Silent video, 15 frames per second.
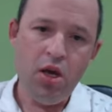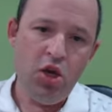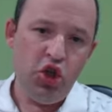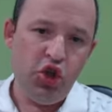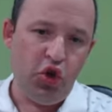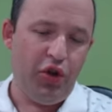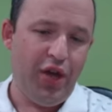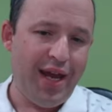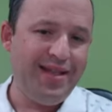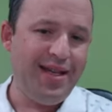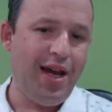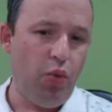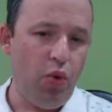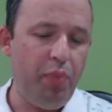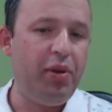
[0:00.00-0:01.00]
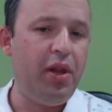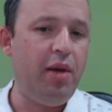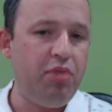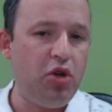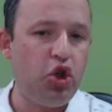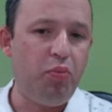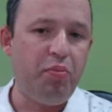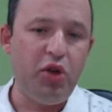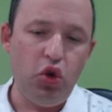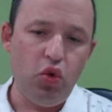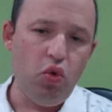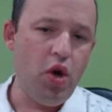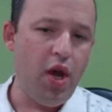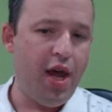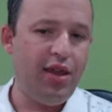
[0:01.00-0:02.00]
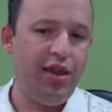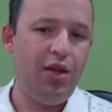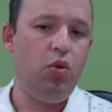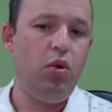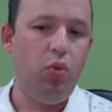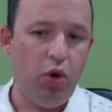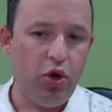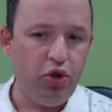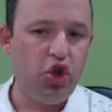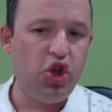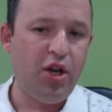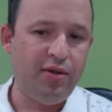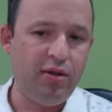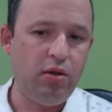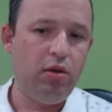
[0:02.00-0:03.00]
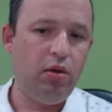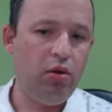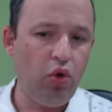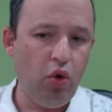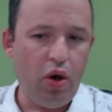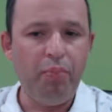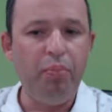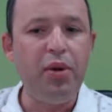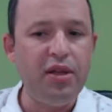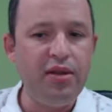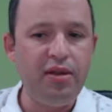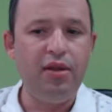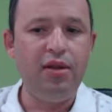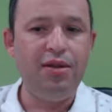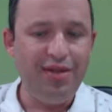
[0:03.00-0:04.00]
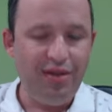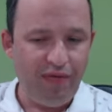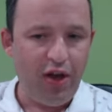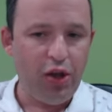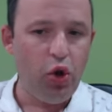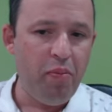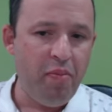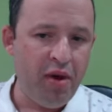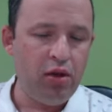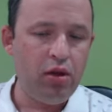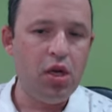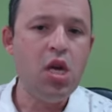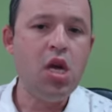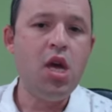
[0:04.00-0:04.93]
So the idea, we play bishop e2 and we want just to complete development